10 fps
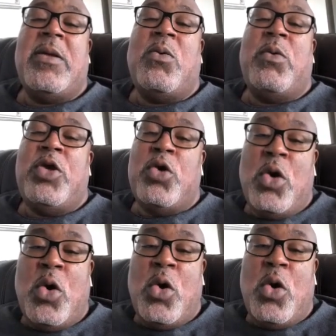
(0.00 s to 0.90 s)
When you
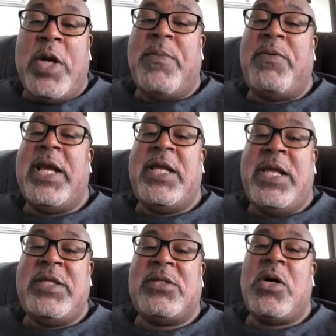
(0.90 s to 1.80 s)
going to play the
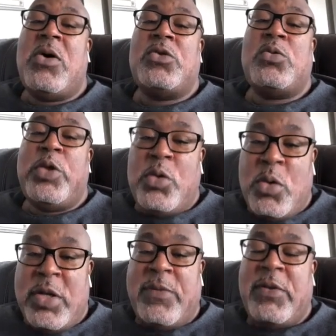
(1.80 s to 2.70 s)
East Coast, when you
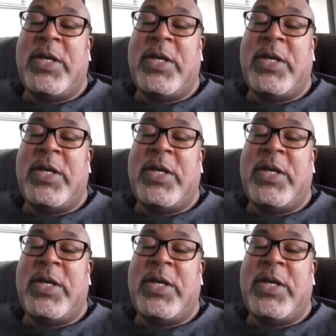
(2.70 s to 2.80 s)
going to play the